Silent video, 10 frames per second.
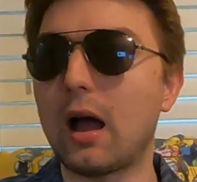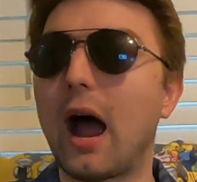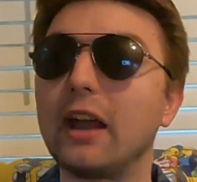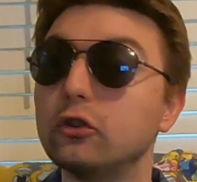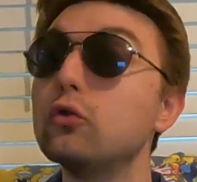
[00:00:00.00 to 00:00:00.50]

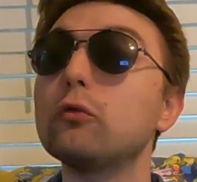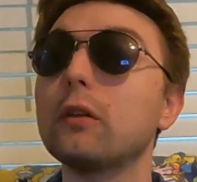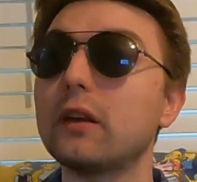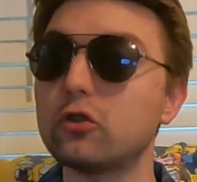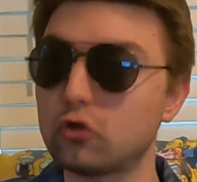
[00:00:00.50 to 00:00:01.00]
I do
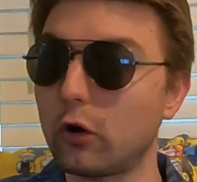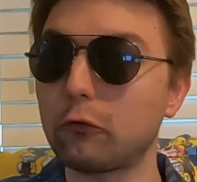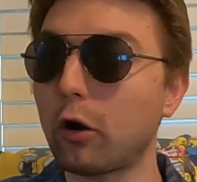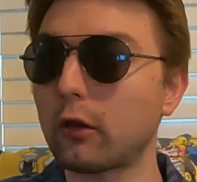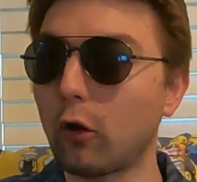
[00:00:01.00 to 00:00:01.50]
really enjoy
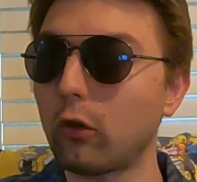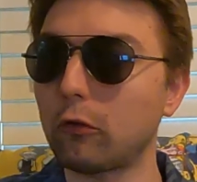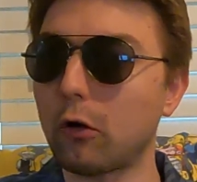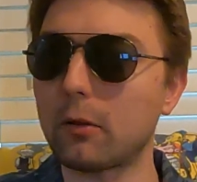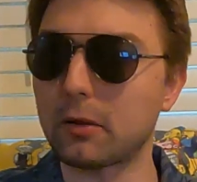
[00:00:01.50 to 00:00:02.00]
Run
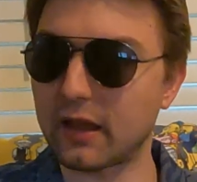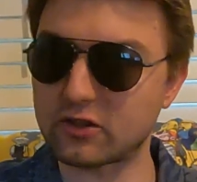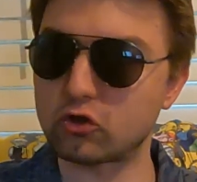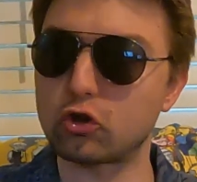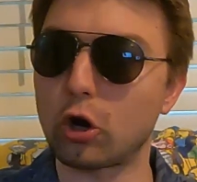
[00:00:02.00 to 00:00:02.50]
Lola Run, but
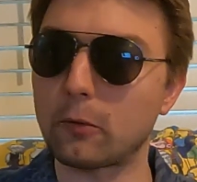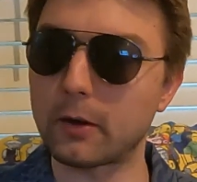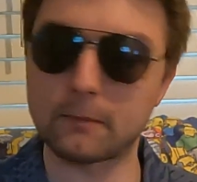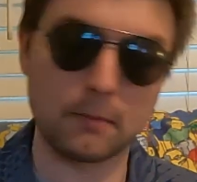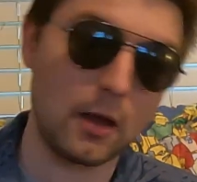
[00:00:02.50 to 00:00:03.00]
that's
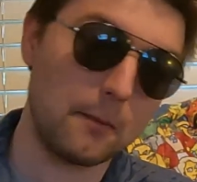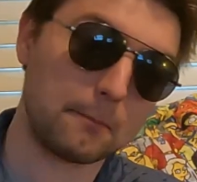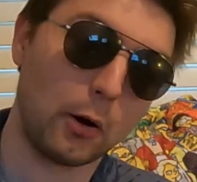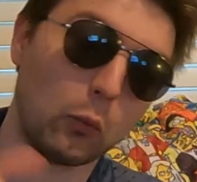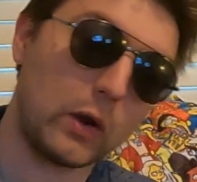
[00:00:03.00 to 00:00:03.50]
German.
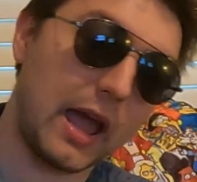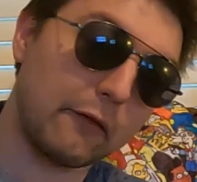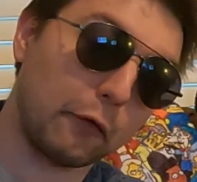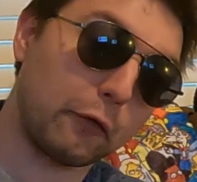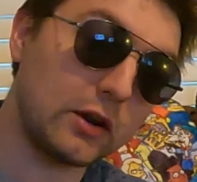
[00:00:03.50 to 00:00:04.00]
But we
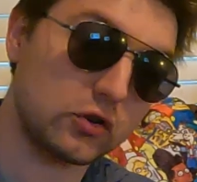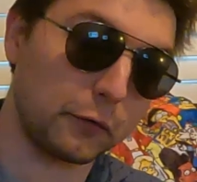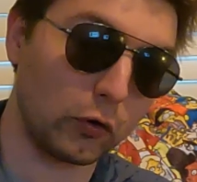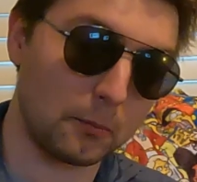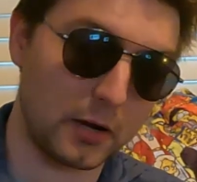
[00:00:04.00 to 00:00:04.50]
have a French
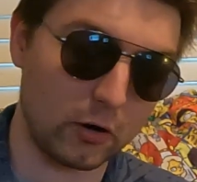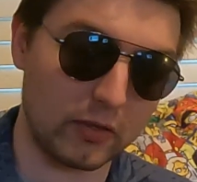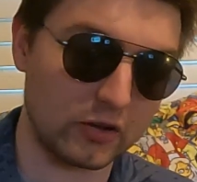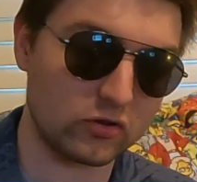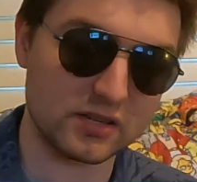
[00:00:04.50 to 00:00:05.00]
film here
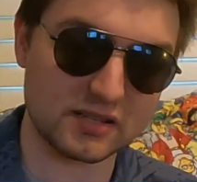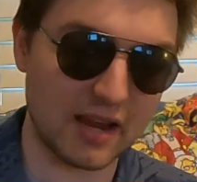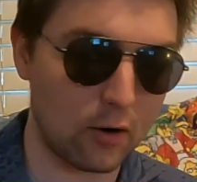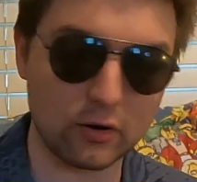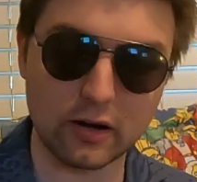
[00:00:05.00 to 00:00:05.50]
that just
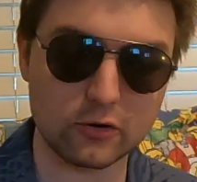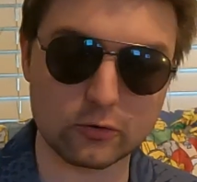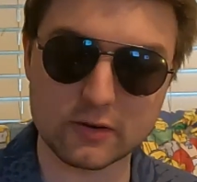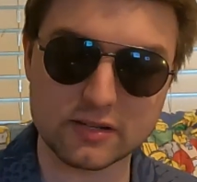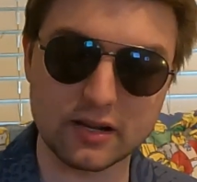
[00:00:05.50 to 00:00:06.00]
sounded
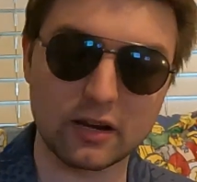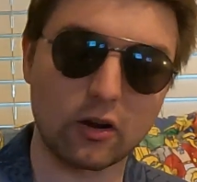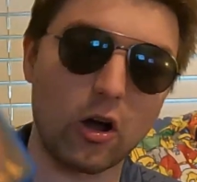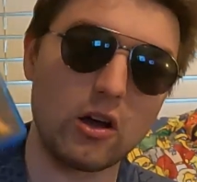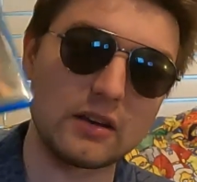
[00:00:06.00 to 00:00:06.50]
interesting
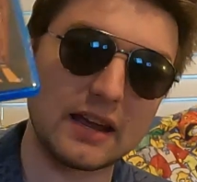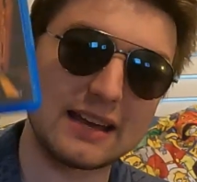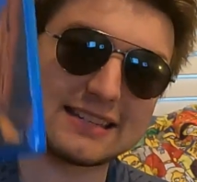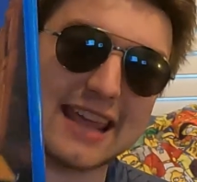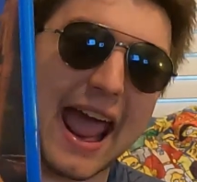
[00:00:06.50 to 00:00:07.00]
called
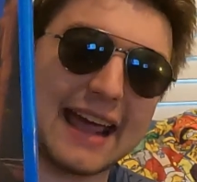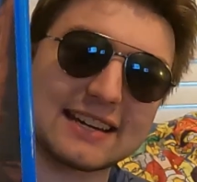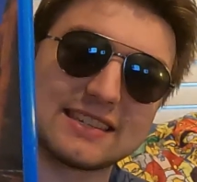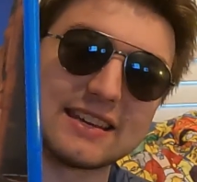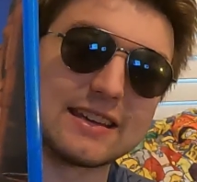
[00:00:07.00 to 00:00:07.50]

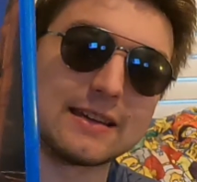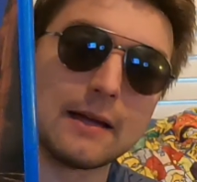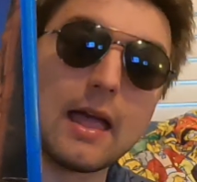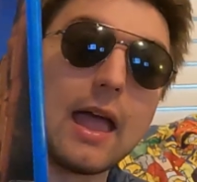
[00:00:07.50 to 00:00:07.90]
Taxi.